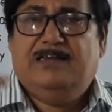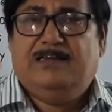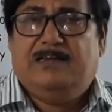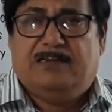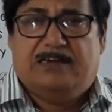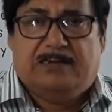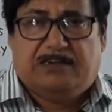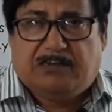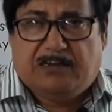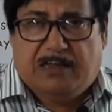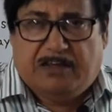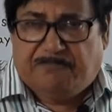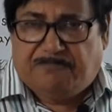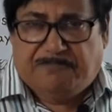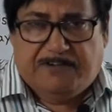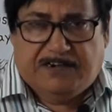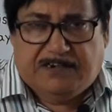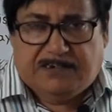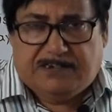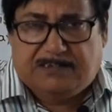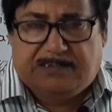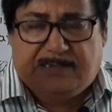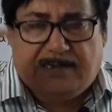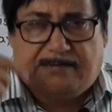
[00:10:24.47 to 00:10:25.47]
It
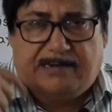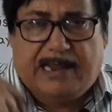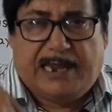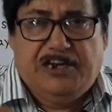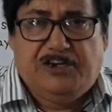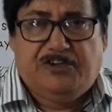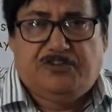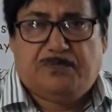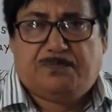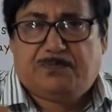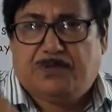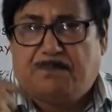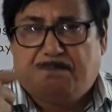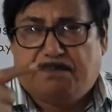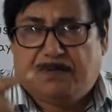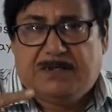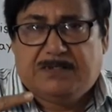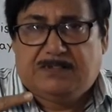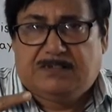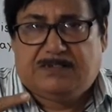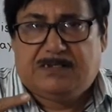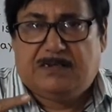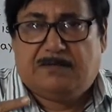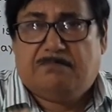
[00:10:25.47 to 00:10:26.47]
affects the right of the
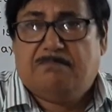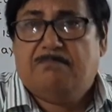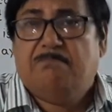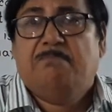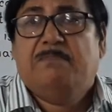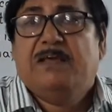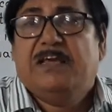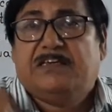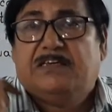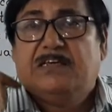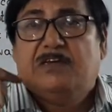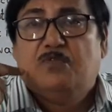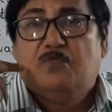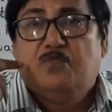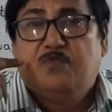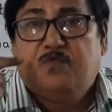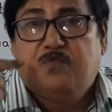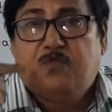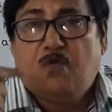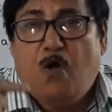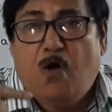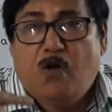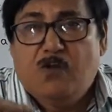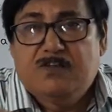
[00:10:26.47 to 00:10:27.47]
person making
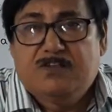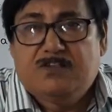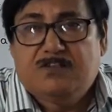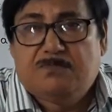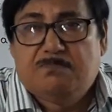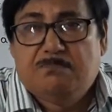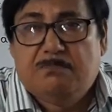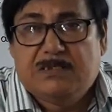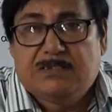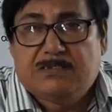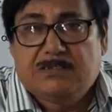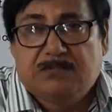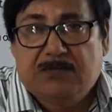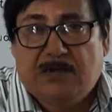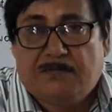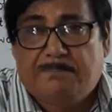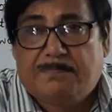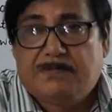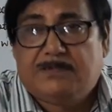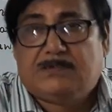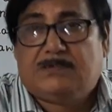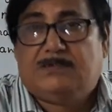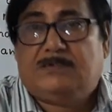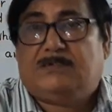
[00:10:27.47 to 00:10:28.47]
false
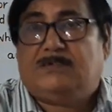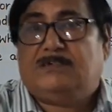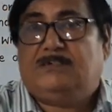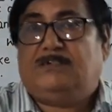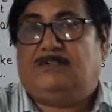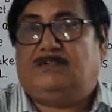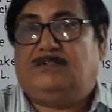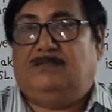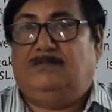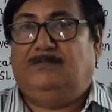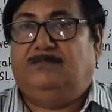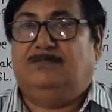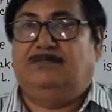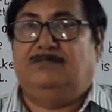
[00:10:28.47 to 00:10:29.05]
misrepresentation.